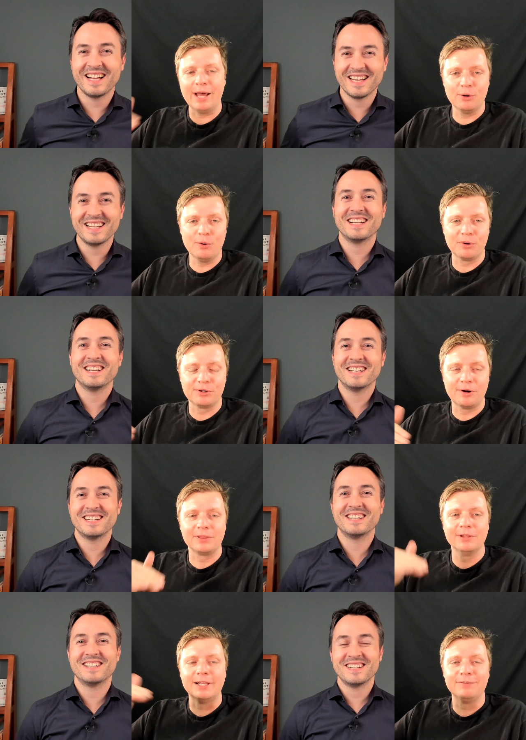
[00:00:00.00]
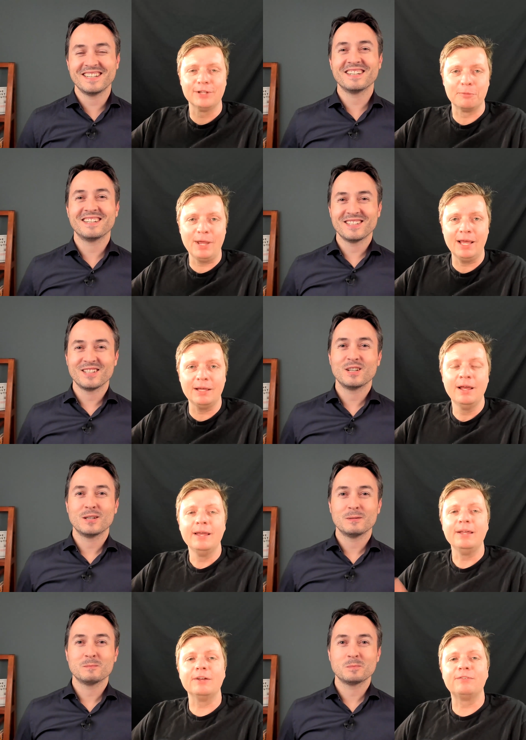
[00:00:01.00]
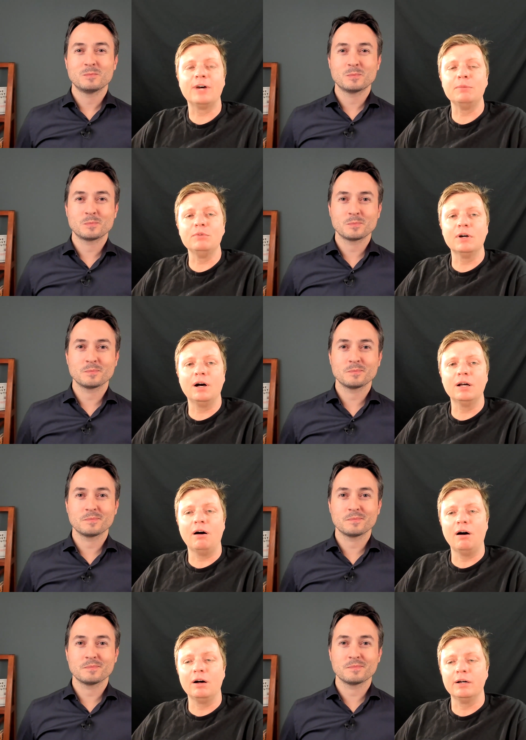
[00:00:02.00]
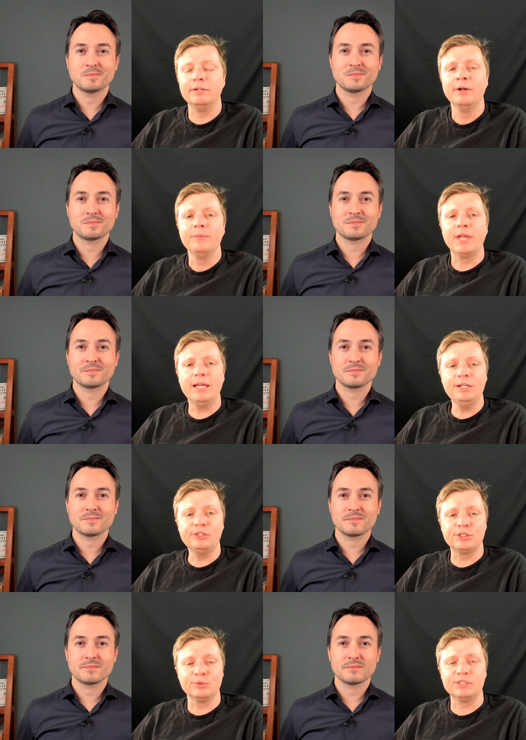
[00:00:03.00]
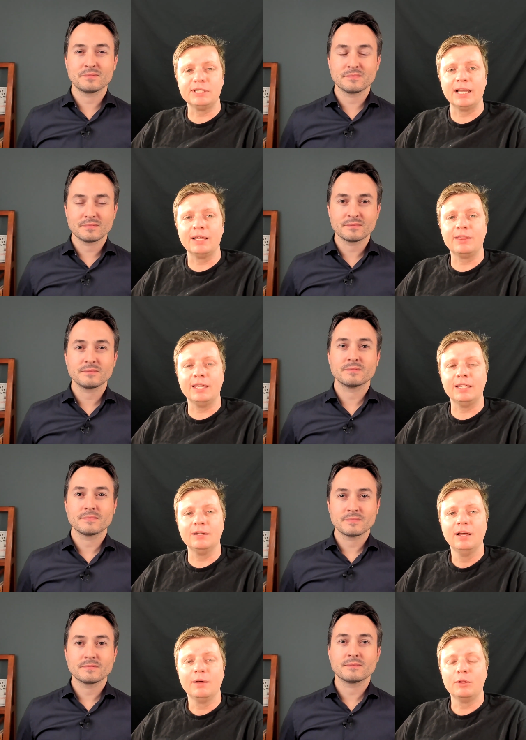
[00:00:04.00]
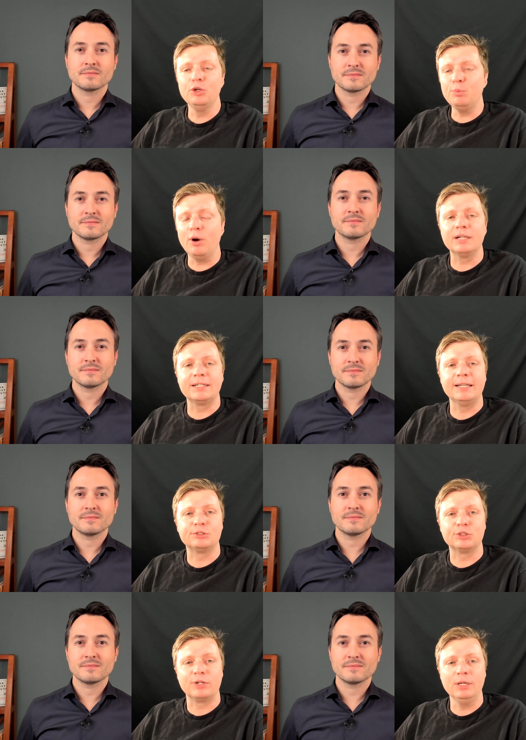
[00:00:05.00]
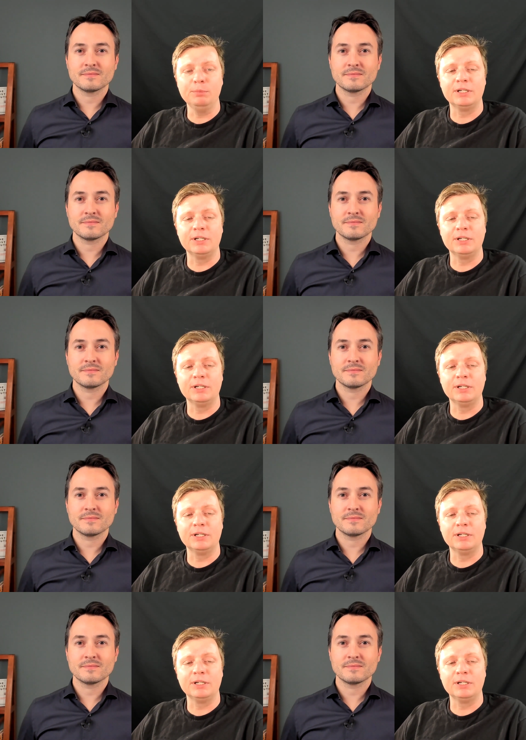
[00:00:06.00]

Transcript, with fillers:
Speaker 1: at or or the level i'm at and if i'm not on any shows yet then new podcasts are great